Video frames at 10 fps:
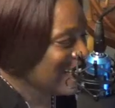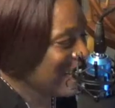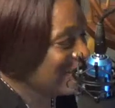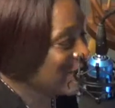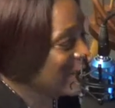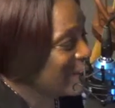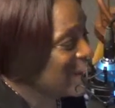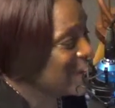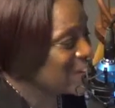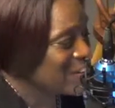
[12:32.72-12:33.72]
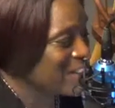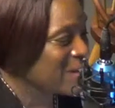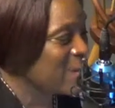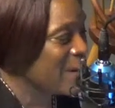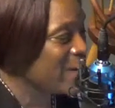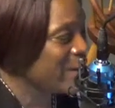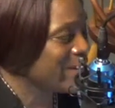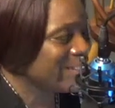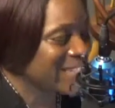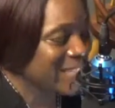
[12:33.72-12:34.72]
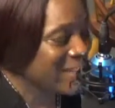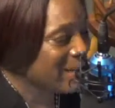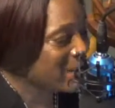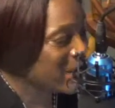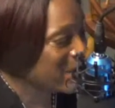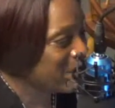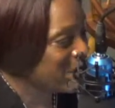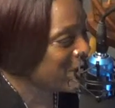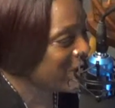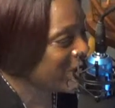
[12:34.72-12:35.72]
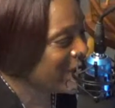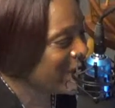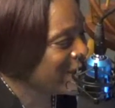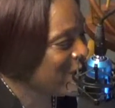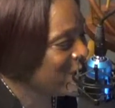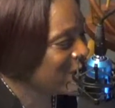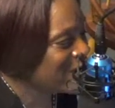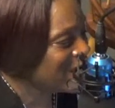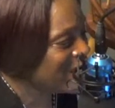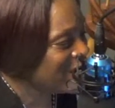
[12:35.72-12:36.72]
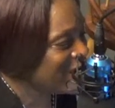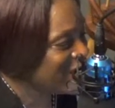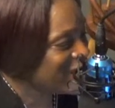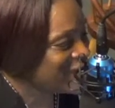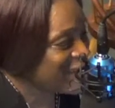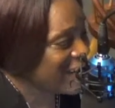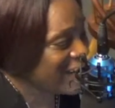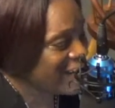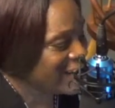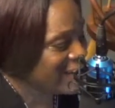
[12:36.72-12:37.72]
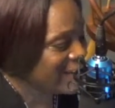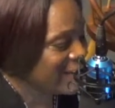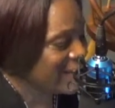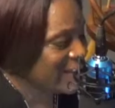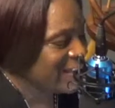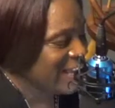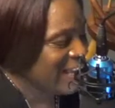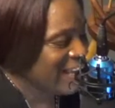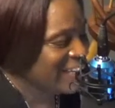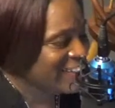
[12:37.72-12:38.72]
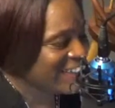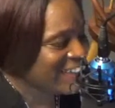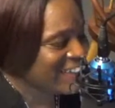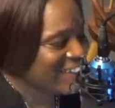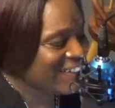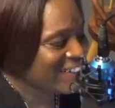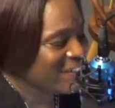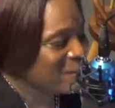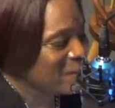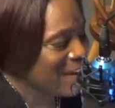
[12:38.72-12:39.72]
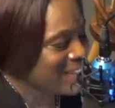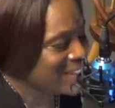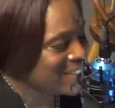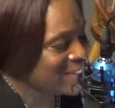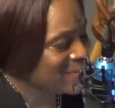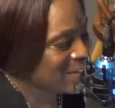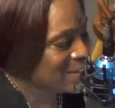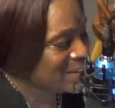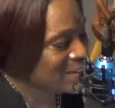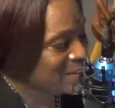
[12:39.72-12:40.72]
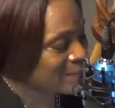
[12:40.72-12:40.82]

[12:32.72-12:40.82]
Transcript: I'm gonna go to the Aquarius, and then I'm gonna be turning it over to DJ Shine and all you Pisces folks.